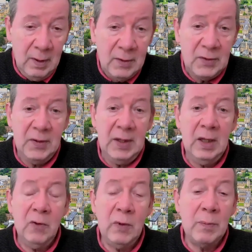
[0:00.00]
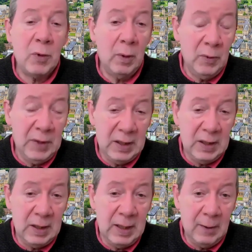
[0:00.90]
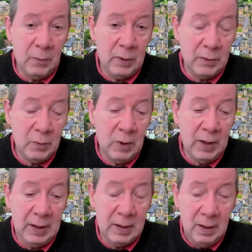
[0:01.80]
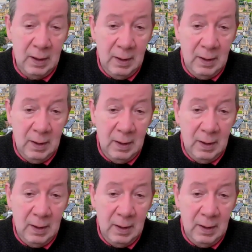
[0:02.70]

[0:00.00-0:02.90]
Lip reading: So think if we promulgated that worldwide,